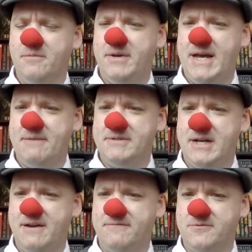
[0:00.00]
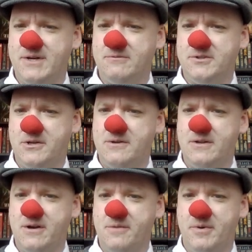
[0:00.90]
"Perhaps I have dwelt too
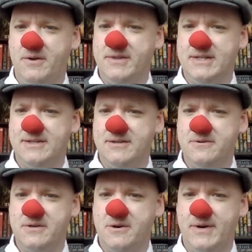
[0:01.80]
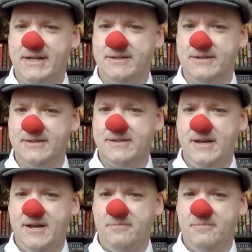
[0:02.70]
long upon this new acquaintance,